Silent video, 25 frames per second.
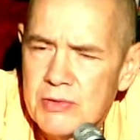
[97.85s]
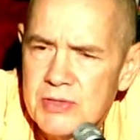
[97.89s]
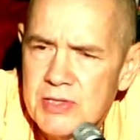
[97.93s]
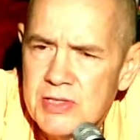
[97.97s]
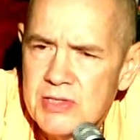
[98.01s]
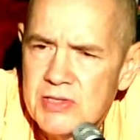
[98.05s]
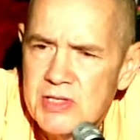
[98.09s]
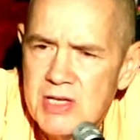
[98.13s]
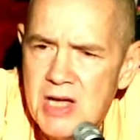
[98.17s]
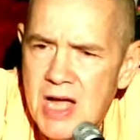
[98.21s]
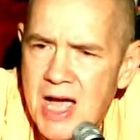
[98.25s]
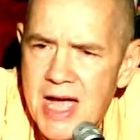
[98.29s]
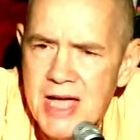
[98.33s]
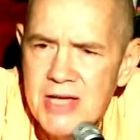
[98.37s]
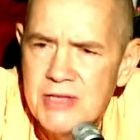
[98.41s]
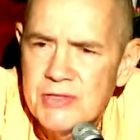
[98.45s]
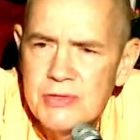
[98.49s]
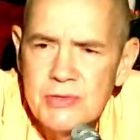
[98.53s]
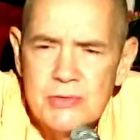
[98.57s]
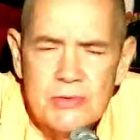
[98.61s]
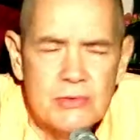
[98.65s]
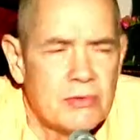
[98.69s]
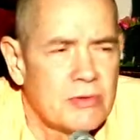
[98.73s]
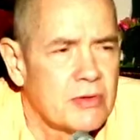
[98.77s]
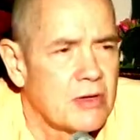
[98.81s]
This guy
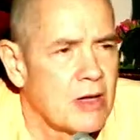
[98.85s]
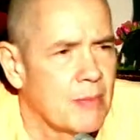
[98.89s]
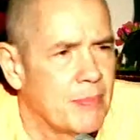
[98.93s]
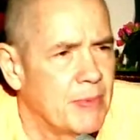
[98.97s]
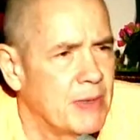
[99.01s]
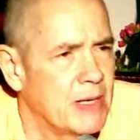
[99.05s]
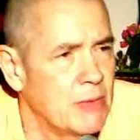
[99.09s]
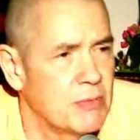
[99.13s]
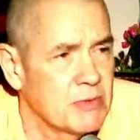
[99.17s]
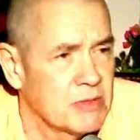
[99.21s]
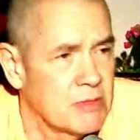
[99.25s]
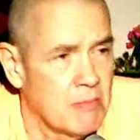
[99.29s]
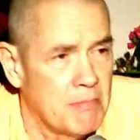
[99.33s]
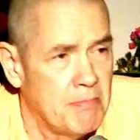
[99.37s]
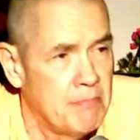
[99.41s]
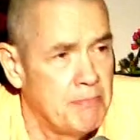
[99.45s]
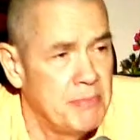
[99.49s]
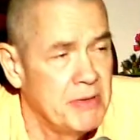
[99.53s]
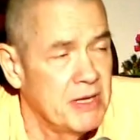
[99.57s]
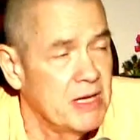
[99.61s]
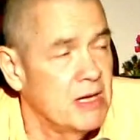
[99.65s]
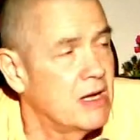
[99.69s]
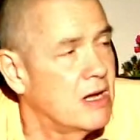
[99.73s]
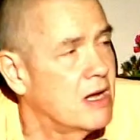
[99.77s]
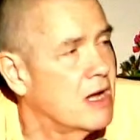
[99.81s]
stood up, and he was a
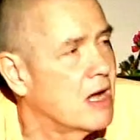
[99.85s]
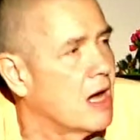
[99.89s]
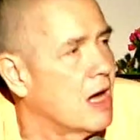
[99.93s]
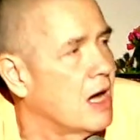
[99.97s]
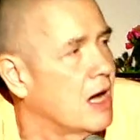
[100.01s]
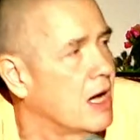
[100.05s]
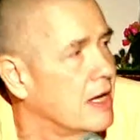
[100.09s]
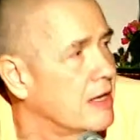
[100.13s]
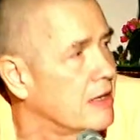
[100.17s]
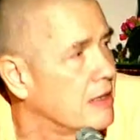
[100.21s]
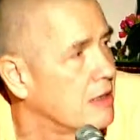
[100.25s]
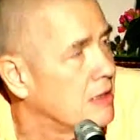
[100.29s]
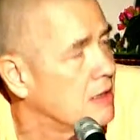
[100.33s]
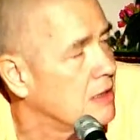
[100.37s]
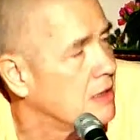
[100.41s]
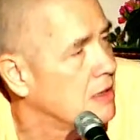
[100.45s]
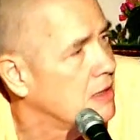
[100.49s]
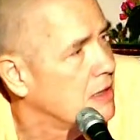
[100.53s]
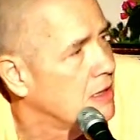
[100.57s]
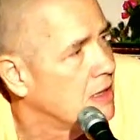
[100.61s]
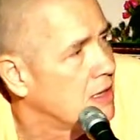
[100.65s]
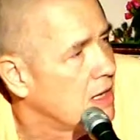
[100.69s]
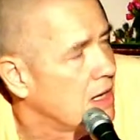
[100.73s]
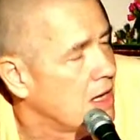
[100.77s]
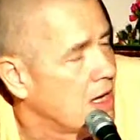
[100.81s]
big guy,
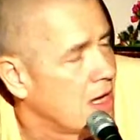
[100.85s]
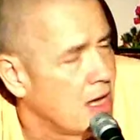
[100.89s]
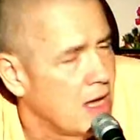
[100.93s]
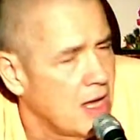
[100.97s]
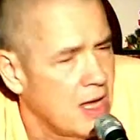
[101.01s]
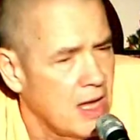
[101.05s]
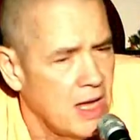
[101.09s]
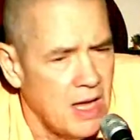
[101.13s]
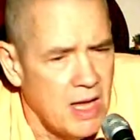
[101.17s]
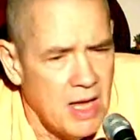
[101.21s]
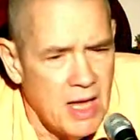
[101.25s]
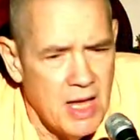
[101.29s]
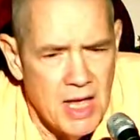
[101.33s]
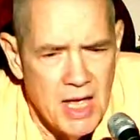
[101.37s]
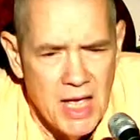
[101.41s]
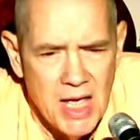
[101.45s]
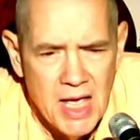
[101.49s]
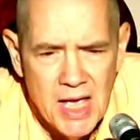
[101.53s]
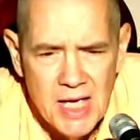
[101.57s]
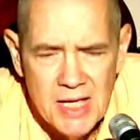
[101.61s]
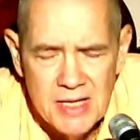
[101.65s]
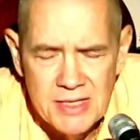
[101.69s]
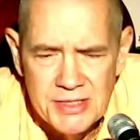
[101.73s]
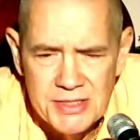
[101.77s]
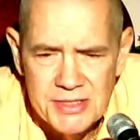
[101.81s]

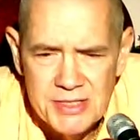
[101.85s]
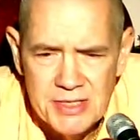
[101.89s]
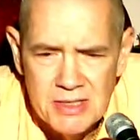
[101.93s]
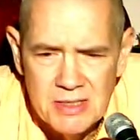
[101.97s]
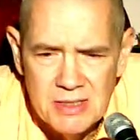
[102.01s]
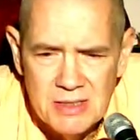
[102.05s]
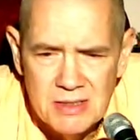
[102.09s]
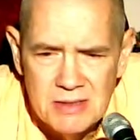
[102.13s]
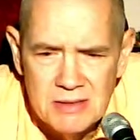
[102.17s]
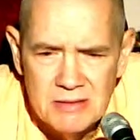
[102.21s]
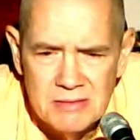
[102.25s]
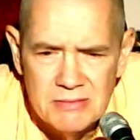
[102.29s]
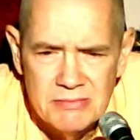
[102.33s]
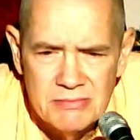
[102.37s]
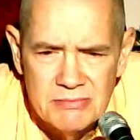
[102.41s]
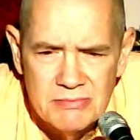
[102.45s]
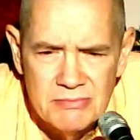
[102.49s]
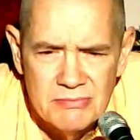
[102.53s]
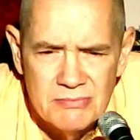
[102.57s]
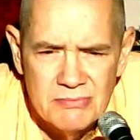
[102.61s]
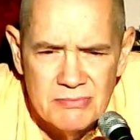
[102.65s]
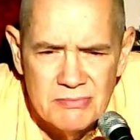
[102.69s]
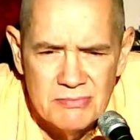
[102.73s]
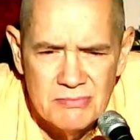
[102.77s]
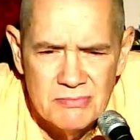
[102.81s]
and uh,
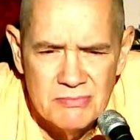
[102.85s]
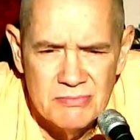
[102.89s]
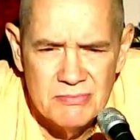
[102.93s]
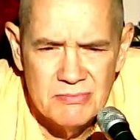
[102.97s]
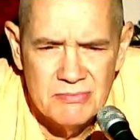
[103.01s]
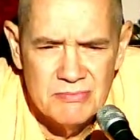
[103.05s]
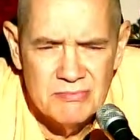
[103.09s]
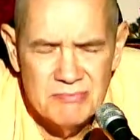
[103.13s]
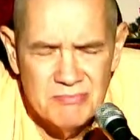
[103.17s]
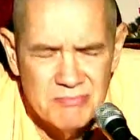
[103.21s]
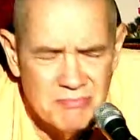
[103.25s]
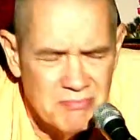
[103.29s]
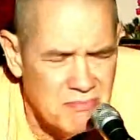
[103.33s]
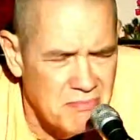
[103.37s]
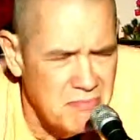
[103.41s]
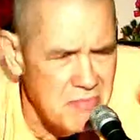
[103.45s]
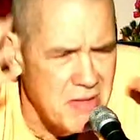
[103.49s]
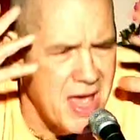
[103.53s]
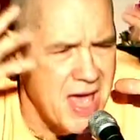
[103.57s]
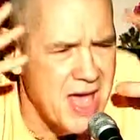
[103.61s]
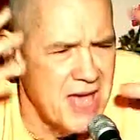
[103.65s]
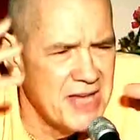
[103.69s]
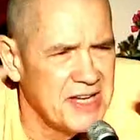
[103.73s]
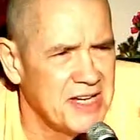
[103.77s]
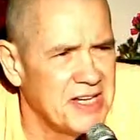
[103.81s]

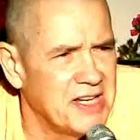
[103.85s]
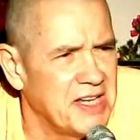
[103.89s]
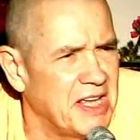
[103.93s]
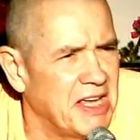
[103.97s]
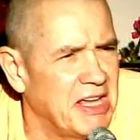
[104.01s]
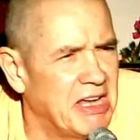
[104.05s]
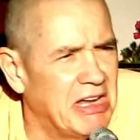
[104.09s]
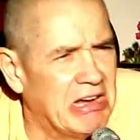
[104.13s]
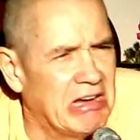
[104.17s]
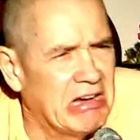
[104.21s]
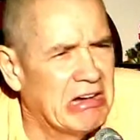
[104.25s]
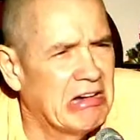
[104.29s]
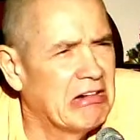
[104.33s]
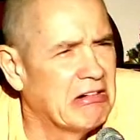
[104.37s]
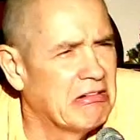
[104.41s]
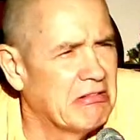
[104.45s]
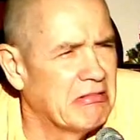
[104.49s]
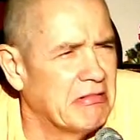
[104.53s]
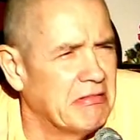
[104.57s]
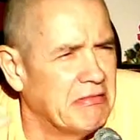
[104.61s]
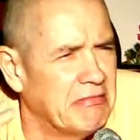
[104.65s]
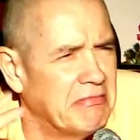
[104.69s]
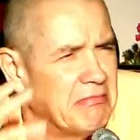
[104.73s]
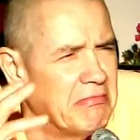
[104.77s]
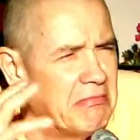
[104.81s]
matted hair
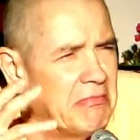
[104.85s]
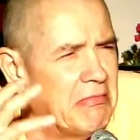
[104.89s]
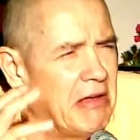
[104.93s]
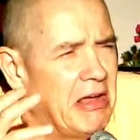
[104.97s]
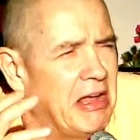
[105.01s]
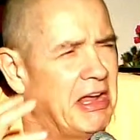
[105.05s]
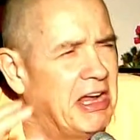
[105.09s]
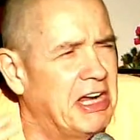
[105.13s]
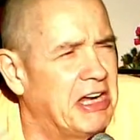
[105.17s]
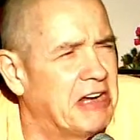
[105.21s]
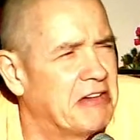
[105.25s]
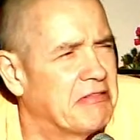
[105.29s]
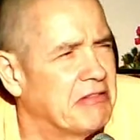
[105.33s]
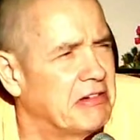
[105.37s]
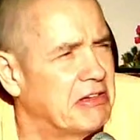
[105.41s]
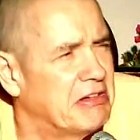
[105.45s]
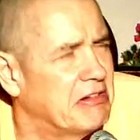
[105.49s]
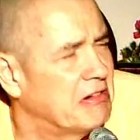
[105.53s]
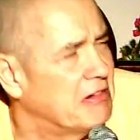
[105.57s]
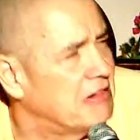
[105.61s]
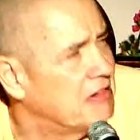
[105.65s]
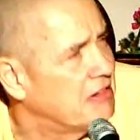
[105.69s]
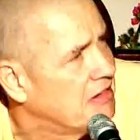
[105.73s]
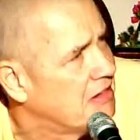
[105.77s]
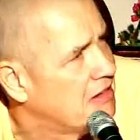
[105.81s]
and angry,
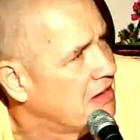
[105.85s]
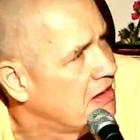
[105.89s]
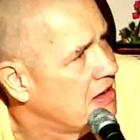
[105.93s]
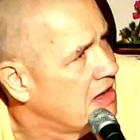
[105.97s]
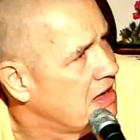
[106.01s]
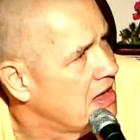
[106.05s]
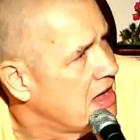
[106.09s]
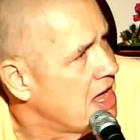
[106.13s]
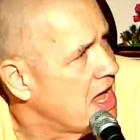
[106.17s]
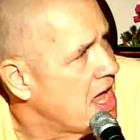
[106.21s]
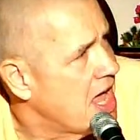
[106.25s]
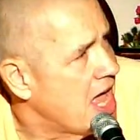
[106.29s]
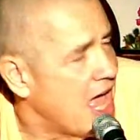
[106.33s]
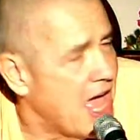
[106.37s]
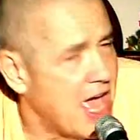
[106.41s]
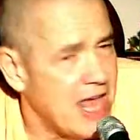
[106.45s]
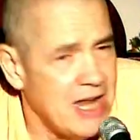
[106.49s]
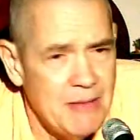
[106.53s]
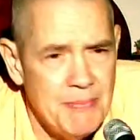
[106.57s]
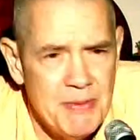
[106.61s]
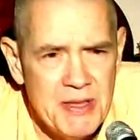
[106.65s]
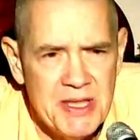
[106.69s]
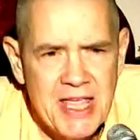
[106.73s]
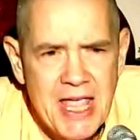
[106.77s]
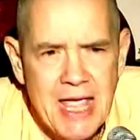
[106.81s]
and, and he
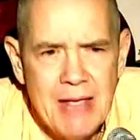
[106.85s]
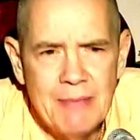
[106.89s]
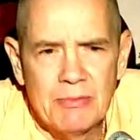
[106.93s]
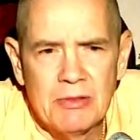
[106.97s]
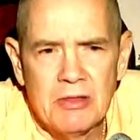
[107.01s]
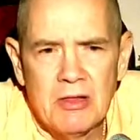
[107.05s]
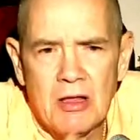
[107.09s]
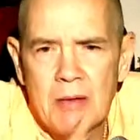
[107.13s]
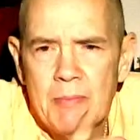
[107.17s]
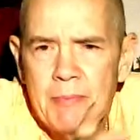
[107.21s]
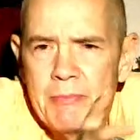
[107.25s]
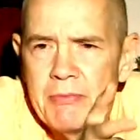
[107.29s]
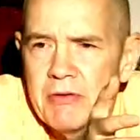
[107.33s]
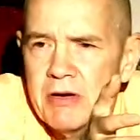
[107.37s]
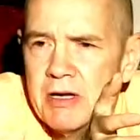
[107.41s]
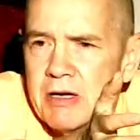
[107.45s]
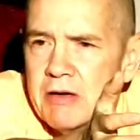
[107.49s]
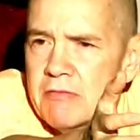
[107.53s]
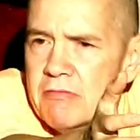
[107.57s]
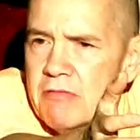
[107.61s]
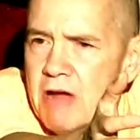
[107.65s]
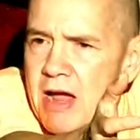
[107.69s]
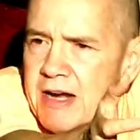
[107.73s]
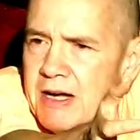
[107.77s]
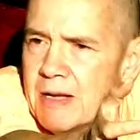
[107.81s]
became
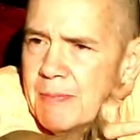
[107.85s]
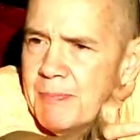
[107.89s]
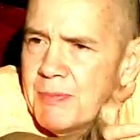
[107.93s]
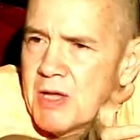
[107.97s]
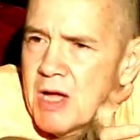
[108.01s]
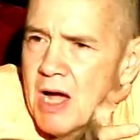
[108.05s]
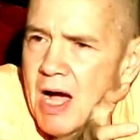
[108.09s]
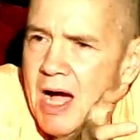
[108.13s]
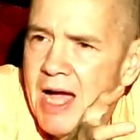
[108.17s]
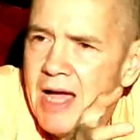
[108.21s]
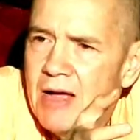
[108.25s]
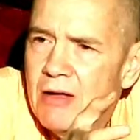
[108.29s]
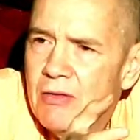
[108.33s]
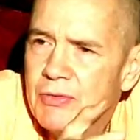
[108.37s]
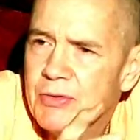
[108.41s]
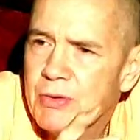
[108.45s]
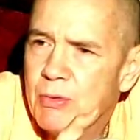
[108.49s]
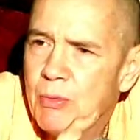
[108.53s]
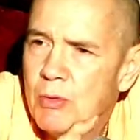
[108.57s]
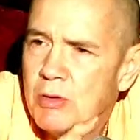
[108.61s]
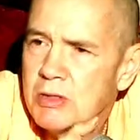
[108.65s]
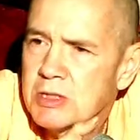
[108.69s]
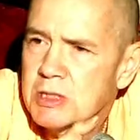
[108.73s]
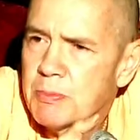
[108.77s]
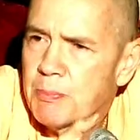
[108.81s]
lumbering right up the aisle
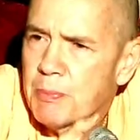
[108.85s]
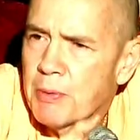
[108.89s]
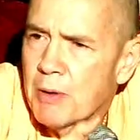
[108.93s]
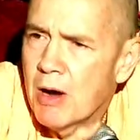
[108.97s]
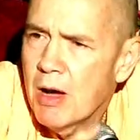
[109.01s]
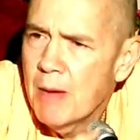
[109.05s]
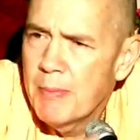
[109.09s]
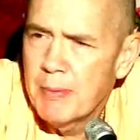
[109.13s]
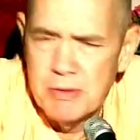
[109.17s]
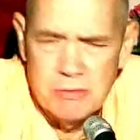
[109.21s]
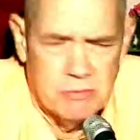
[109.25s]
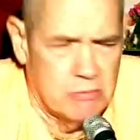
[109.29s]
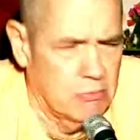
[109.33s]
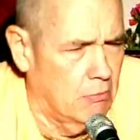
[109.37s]
towards Prabhu.